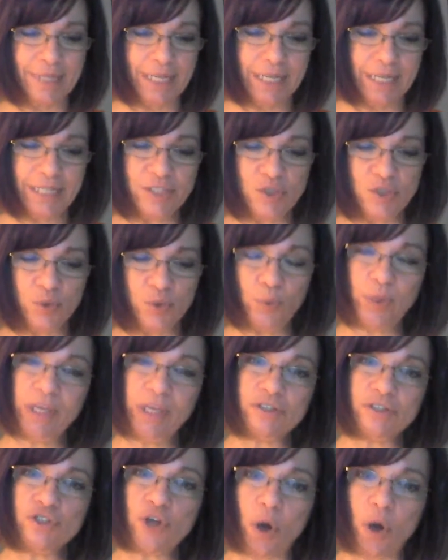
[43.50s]
It's a
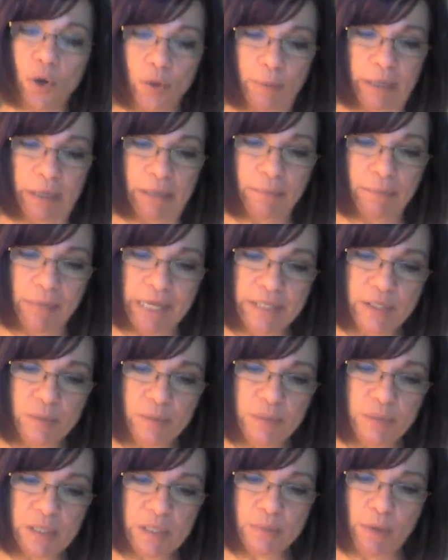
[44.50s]
weak joke, but it makes
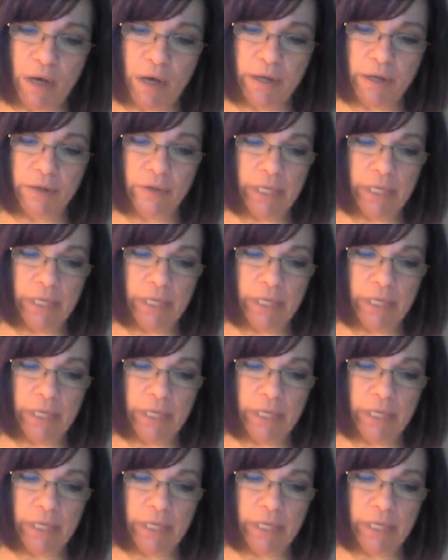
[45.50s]
me smile